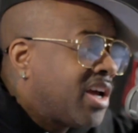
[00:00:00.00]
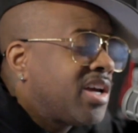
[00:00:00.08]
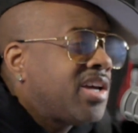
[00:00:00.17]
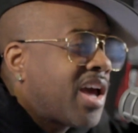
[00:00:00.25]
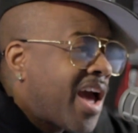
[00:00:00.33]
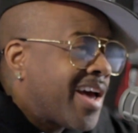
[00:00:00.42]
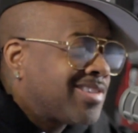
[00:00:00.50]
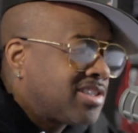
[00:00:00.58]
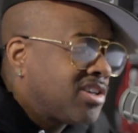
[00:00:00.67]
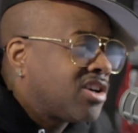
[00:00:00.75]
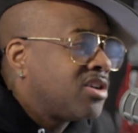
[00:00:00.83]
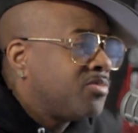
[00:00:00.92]
that he has
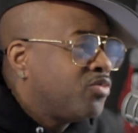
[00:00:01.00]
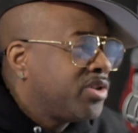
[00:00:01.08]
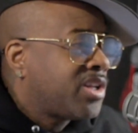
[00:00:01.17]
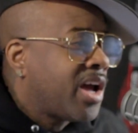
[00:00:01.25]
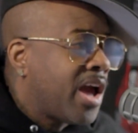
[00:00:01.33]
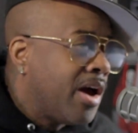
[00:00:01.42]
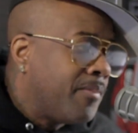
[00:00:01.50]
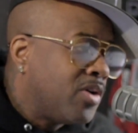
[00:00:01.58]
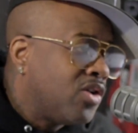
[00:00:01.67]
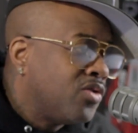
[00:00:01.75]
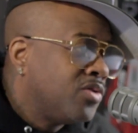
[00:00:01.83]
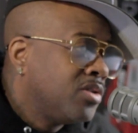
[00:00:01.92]
to come with the
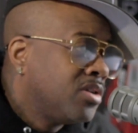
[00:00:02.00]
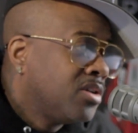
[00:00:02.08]
ammo.